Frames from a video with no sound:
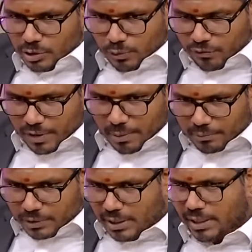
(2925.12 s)
So
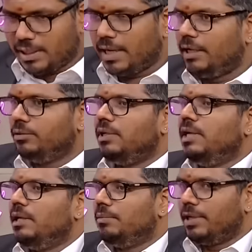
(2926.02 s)
from the DK to the
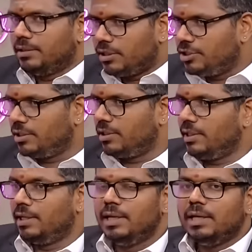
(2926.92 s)
DMK, the
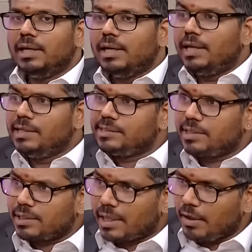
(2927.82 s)
journey is
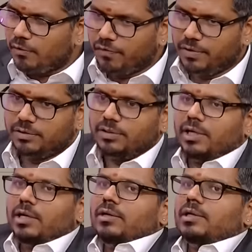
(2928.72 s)
rife with
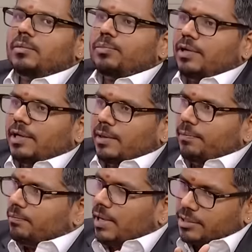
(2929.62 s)
regular
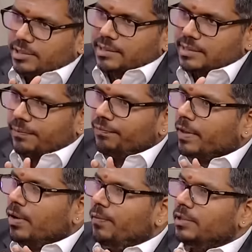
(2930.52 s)
marches,
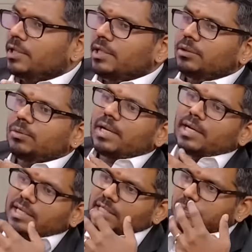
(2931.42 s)
with Hindu
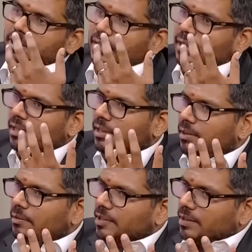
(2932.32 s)
deities being
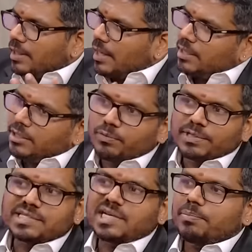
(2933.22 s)
garlanded
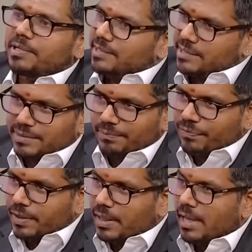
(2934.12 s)
with slippers
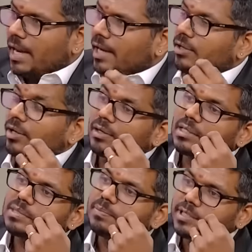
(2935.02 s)
and
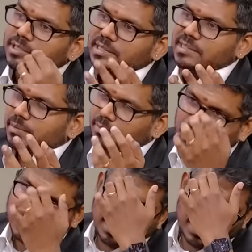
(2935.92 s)
regular speeches
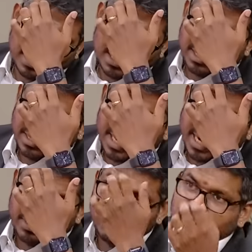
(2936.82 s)
being
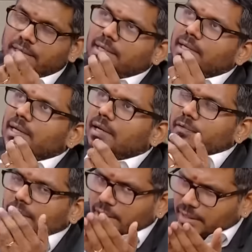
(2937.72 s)
aired on
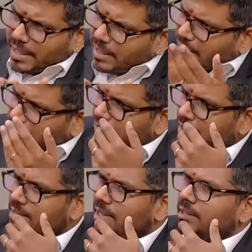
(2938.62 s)
in writing as well
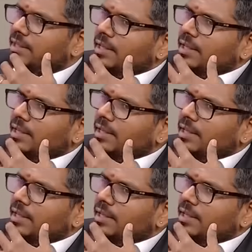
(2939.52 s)
as in